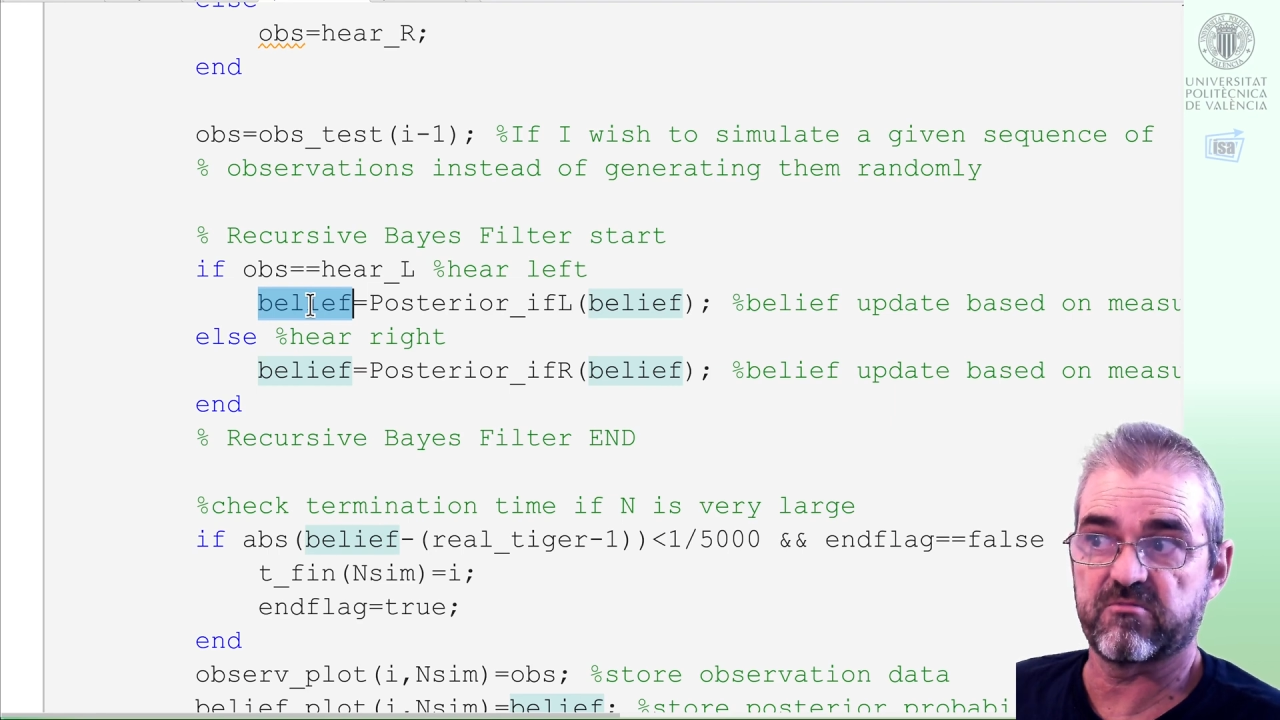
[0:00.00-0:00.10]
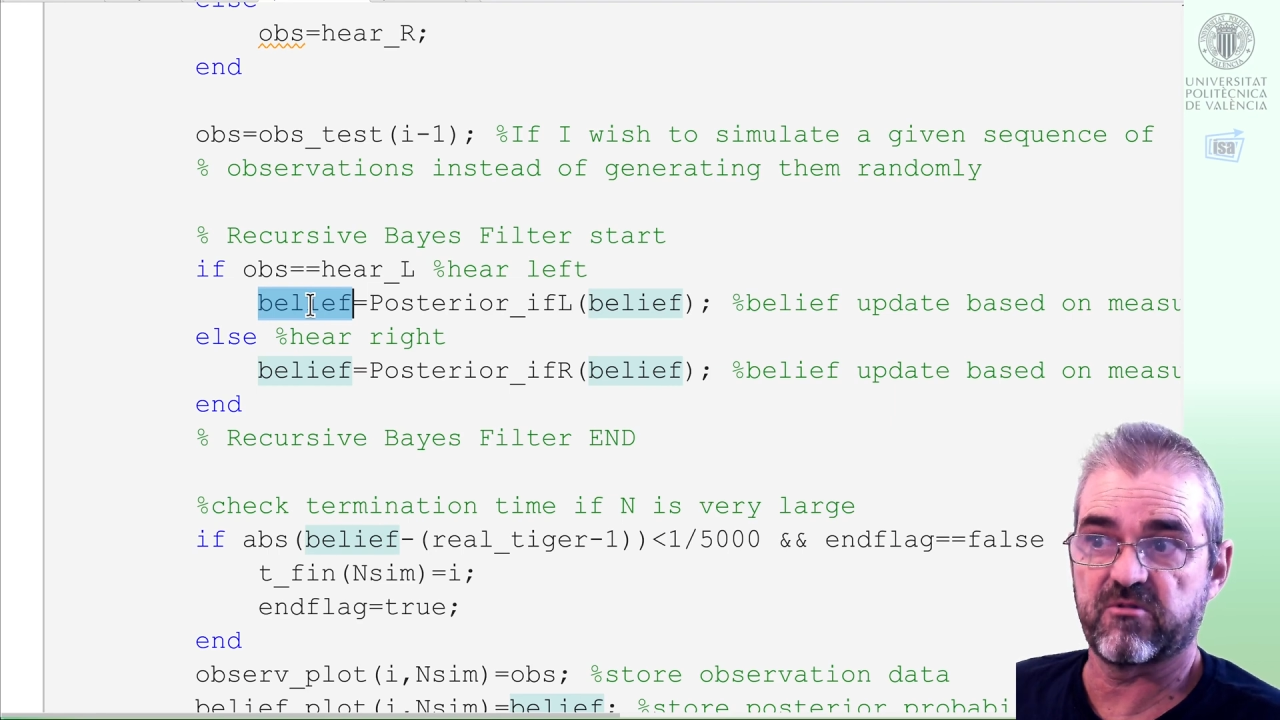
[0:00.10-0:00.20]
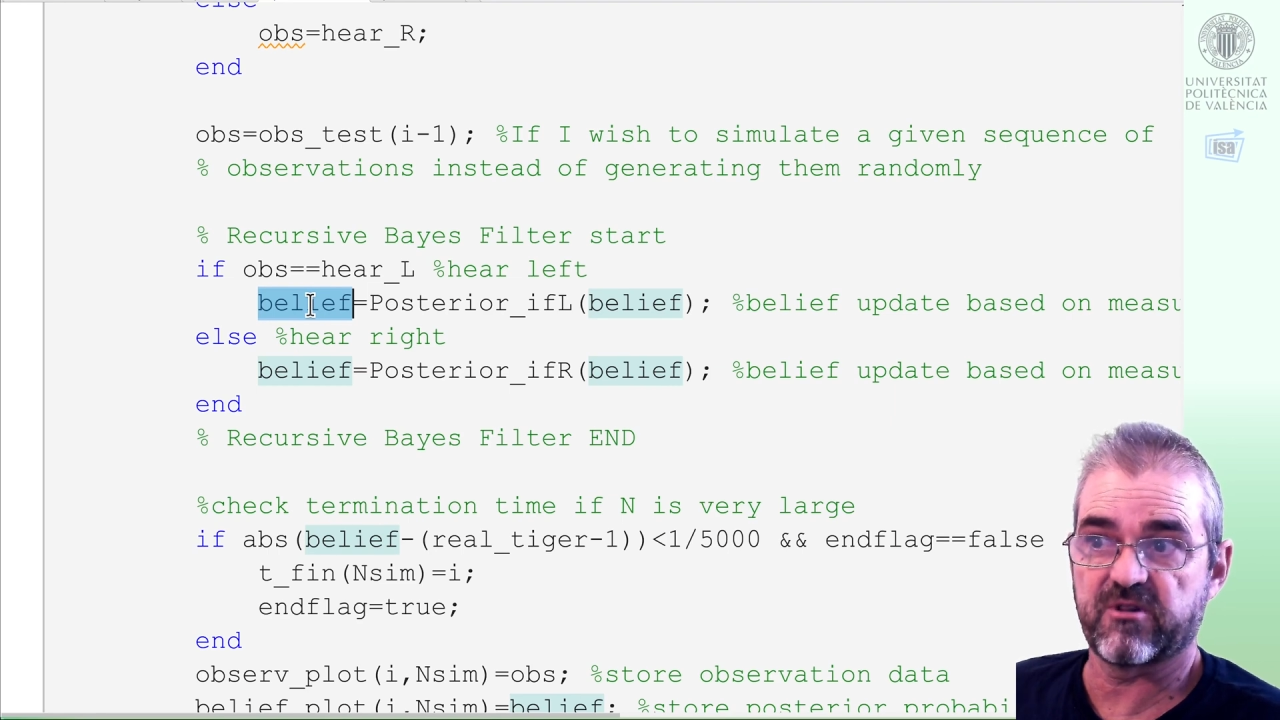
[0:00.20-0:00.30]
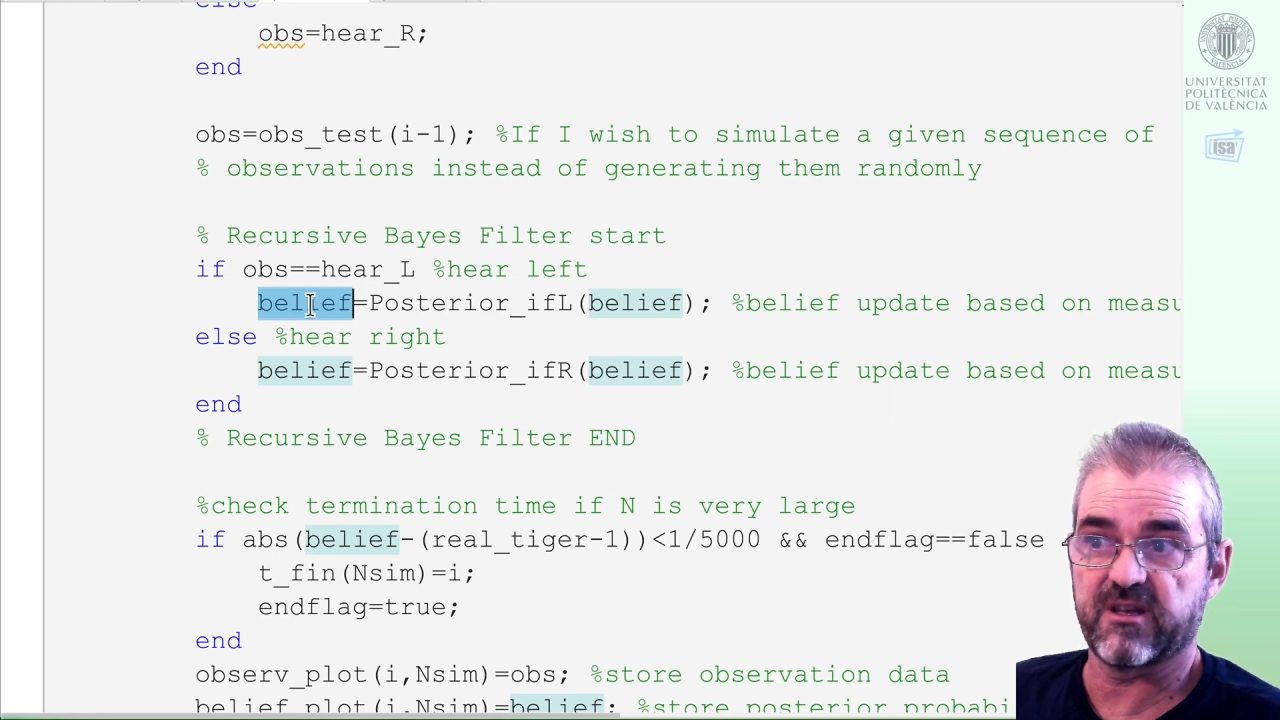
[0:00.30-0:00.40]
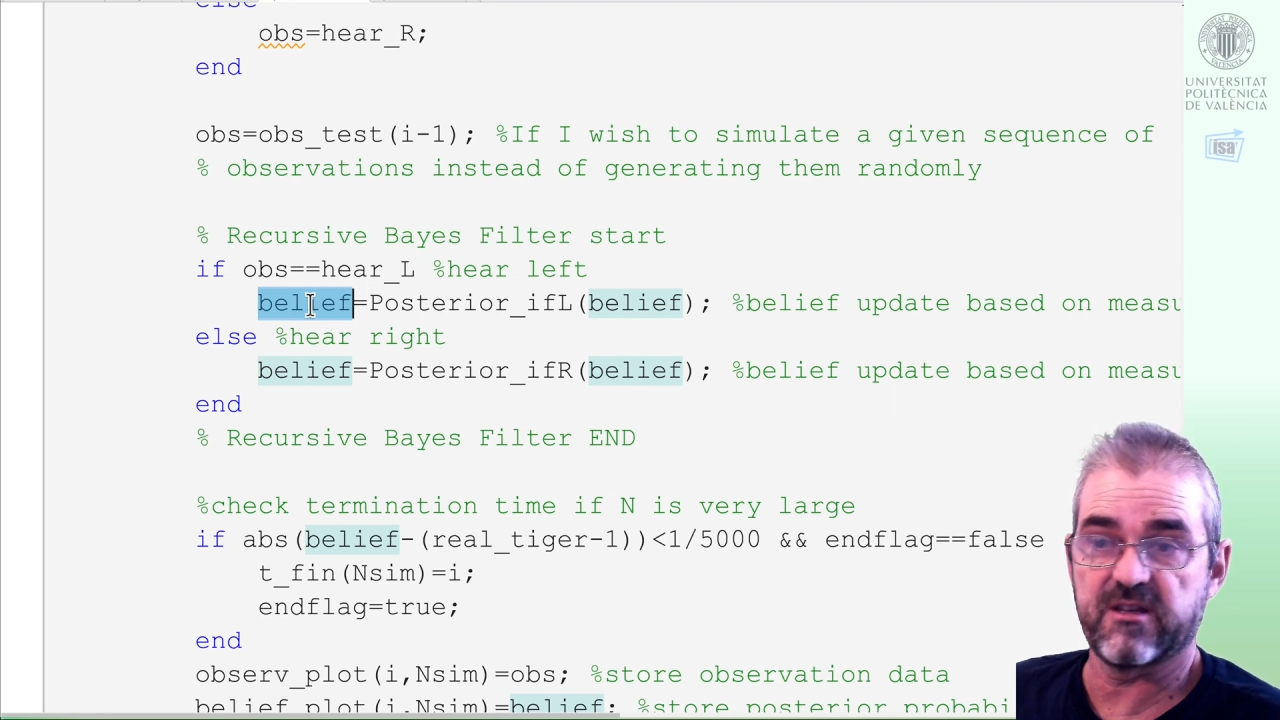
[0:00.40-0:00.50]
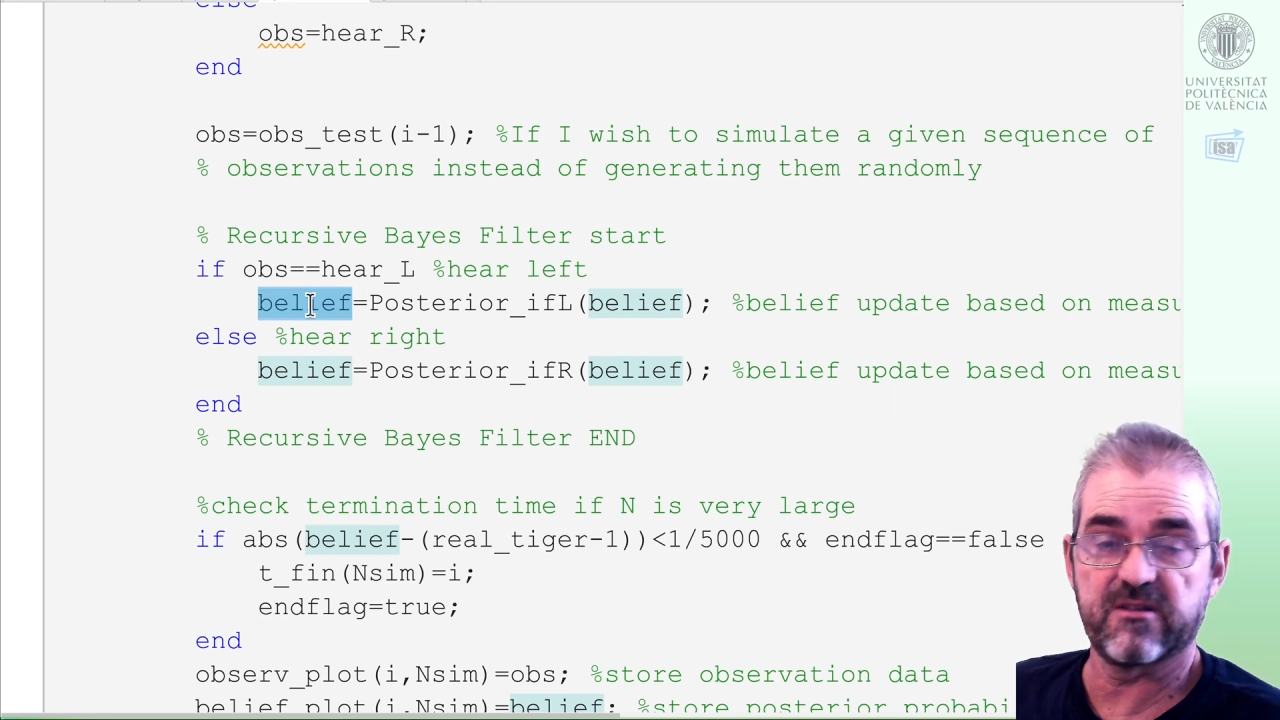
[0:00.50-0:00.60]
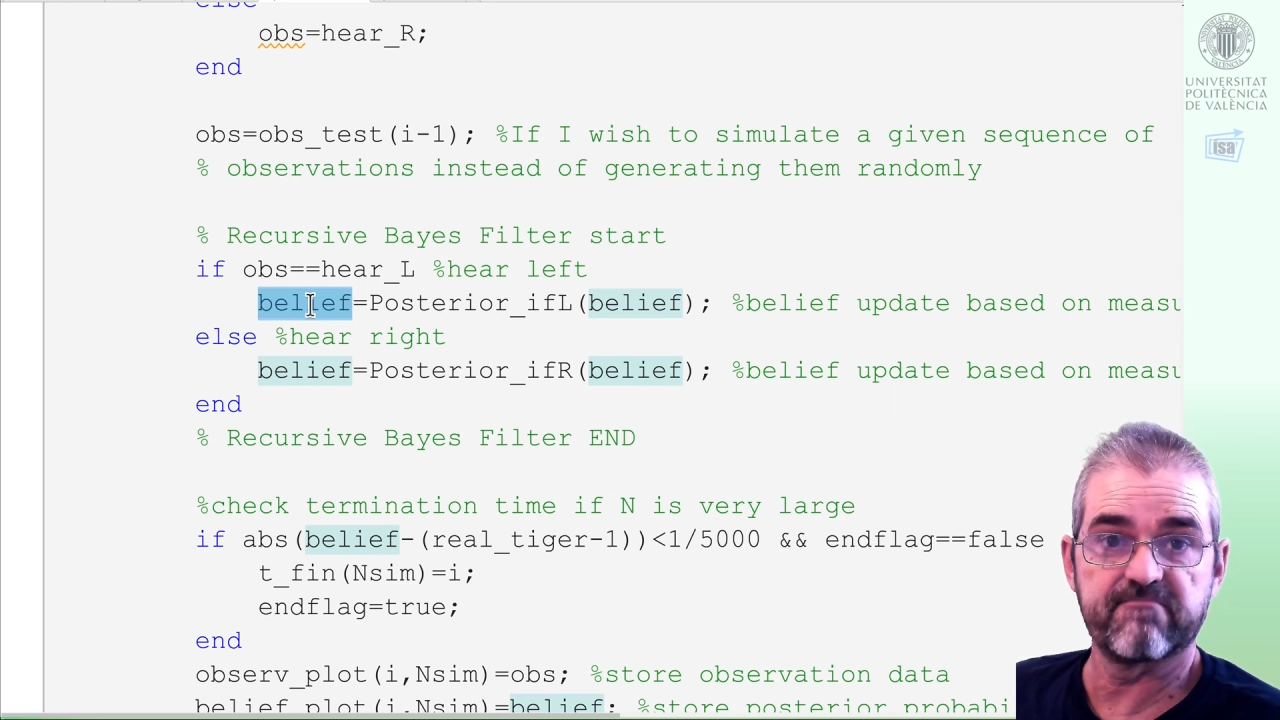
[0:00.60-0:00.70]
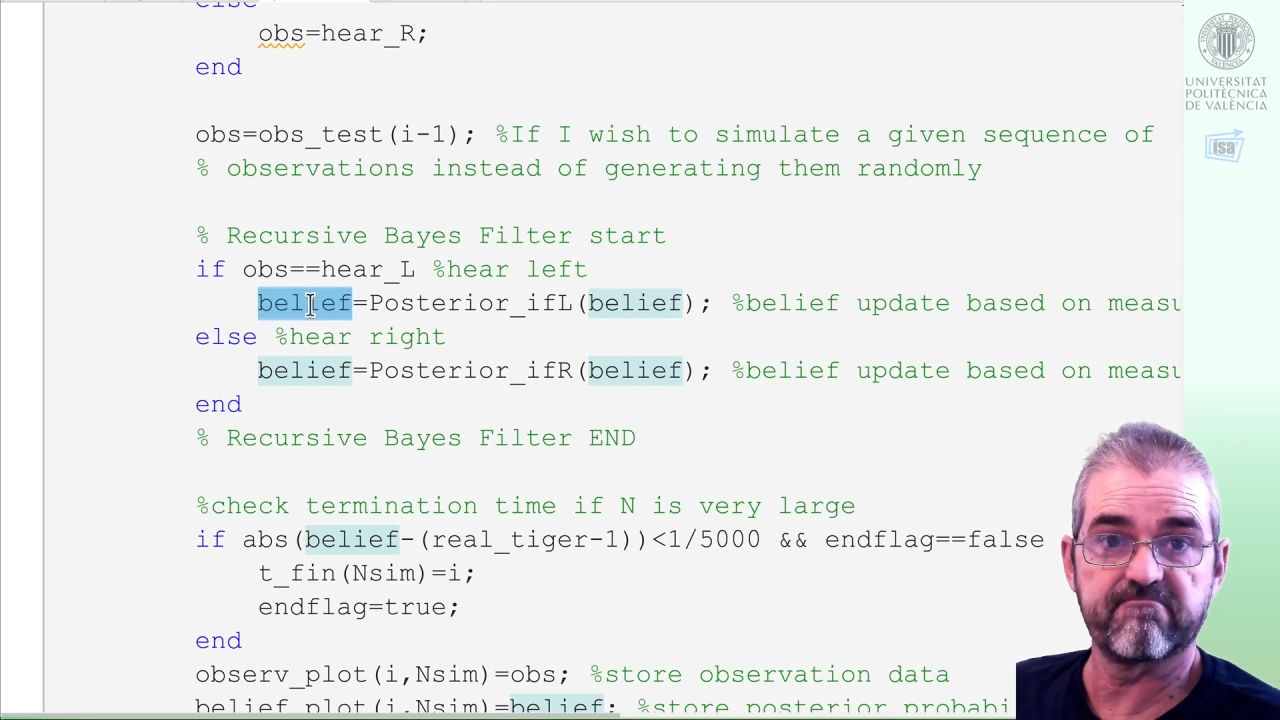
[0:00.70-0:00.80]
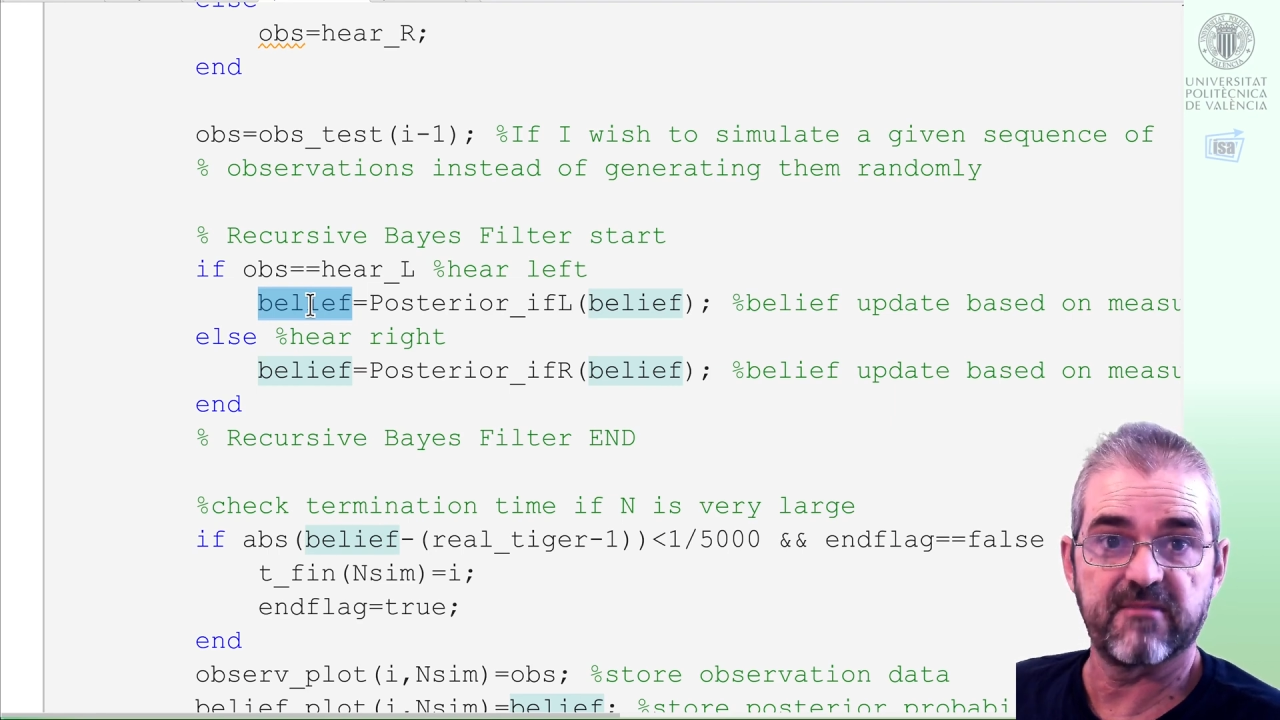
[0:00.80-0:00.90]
okay,